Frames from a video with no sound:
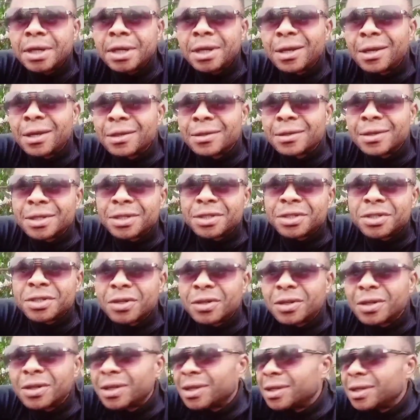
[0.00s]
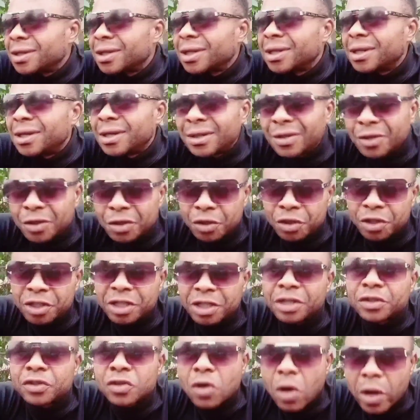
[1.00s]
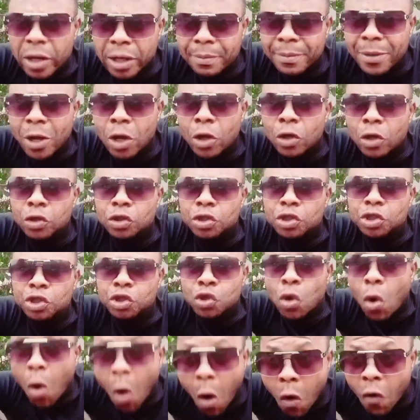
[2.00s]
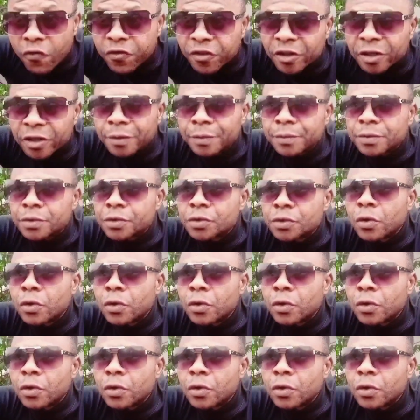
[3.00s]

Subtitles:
They talk about Jehovah.